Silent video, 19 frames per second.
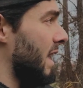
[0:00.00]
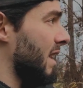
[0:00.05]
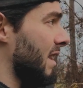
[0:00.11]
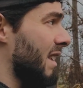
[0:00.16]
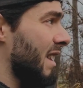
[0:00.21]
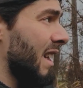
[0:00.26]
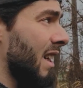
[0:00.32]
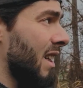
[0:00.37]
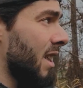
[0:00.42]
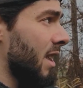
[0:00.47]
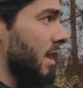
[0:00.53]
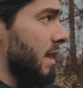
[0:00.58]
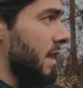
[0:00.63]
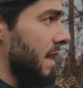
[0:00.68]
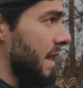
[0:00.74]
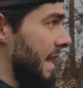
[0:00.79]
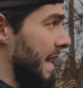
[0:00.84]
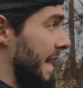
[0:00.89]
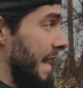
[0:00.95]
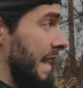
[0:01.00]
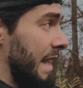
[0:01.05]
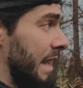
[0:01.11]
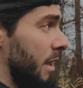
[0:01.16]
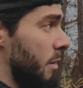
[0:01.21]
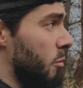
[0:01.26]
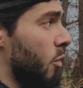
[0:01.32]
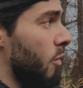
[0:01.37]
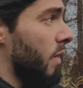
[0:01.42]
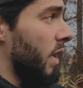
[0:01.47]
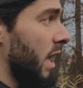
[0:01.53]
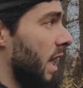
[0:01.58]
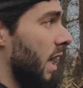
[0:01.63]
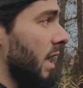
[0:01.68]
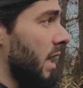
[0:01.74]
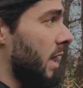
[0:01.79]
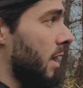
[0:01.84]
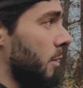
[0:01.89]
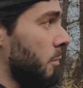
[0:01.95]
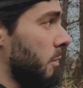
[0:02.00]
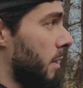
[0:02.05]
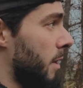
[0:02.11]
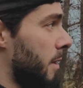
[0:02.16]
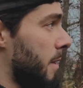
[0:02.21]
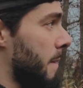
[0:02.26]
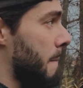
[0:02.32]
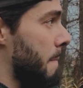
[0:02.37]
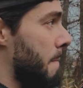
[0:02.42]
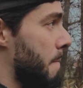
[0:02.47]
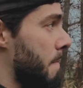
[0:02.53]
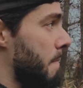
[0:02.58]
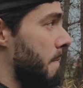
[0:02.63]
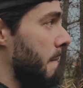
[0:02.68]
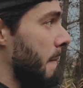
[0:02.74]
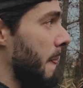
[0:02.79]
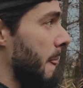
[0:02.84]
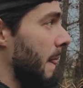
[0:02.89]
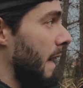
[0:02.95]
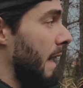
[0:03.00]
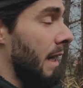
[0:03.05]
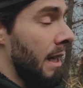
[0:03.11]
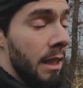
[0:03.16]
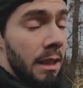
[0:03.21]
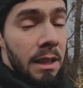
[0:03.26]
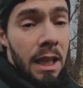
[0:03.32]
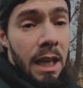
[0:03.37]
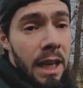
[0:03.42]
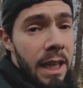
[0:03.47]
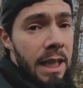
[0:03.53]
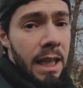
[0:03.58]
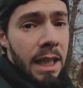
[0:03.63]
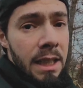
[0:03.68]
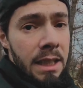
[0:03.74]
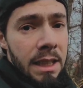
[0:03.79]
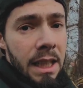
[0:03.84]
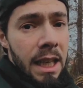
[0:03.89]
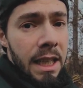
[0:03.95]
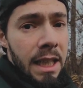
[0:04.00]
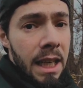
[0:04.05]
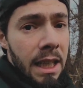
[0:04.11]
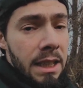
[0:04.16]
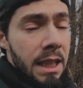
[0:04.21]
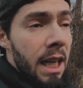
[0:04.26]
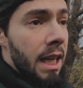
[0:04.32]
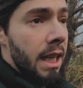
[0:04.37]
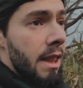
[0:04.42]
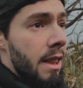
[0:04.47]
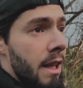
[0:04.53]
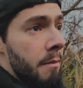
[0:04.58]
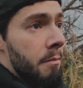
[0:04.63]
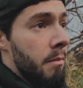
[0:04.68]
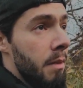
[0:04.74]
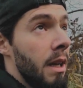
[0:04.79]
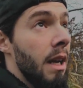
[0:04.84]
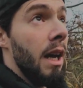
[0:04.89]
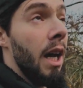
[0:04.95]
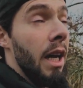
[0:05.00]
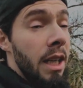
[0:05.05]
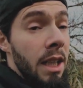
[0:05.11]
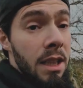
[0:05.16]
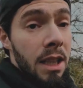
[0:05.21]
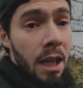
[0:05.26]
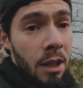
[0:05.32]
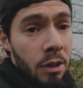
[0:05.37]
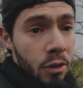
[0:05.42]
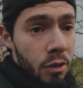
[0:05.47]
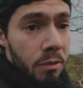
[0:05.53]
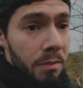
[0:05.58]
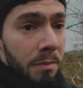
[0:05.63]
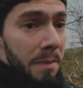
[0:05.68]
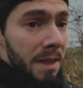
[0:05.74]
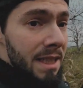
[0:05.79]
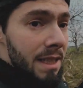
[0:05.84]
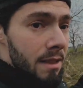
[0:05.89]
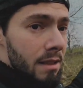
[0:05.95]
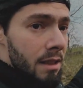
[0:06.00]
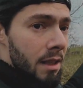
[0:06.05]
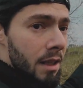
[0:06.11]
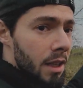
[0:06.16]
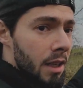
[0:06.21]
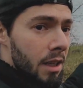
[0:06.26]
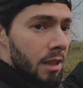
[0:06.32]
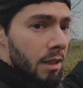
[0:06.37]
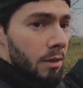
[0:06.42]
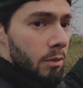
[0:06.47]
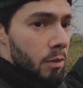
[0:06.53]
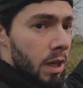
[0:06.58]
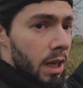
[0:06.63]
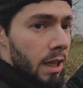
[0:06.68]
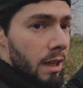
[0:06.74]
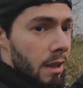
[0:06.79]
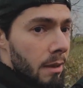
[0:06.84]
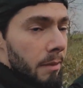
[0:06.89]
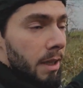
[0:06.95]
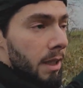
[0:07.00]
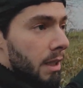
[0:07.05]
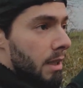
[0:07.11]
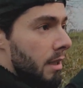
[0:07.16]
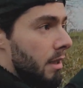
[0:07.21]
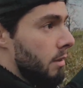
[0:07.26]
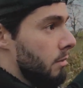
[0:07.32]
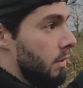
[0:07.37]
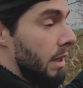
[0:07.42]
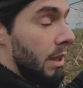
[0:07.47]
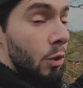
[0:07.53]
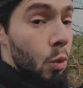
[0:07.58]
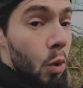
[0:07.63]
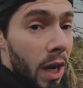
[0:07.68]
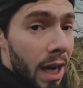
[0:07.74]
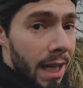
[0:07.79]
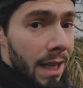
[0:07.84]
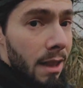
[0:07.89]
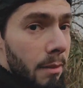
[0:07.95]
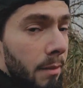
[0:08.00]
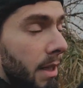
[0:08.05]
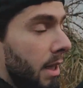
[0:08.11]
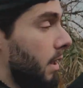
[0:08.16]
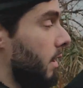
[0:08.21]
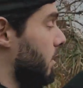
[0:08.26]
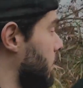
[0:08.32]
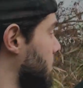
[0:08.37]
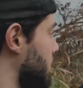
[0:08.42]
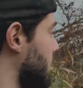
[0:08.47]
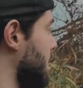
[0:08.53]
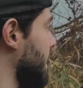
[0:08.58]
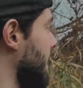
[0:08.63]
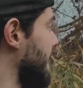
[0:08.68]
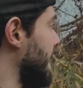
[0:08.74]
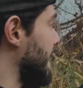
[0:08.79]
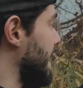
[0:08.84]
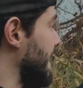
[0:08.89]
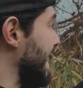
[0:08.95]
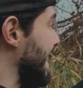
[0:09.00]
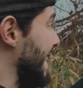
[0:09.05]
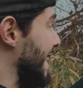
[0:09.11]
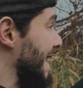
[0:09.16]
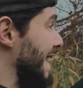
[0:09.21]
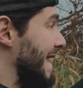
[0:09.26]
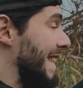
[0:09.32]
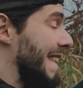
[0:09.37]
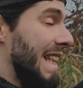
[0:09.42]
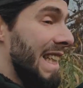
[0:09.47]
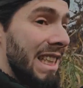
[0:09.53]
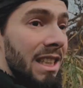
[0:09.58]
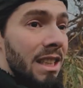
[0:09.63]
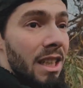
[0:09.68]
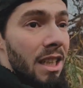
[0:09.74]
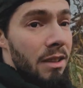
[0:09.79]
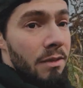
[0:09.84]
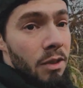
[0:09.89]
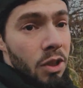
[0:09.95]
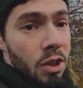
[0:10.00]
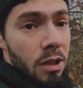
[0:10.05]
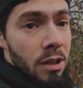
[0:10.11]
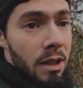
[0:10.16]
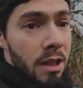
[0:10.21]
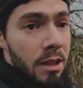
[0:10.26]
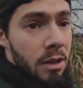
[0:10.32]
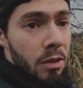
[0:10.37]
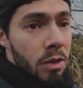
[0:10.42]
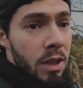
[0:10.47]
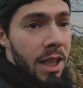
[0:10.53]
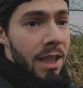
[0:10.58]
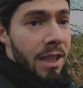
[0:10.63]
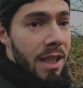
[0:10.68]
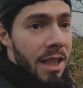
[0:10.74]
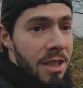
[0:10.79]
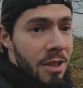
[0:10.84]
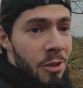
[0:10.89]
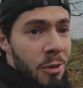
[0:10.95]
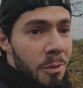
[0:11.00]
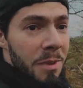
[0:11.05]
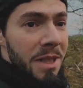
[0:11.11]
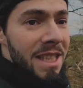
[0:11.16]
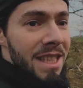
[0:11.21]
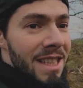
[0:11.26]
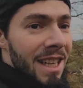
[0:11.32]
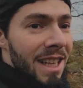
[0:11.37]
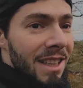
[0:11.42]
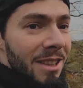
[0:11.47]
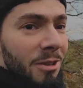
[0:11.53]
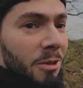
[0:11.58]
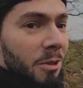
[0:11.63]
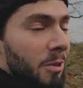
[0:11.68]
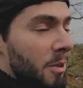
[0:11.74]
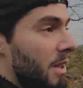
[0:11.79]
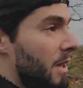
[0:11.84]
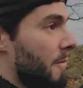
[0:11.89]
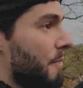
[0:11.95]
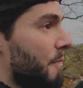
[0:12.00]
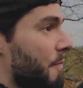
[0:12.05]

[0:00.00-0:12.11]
and cars moving around, and I can't, I can't hide them. I need a lot of mist to hide the background, to hide the background, but yeah, unfortunately today there's no mist at all.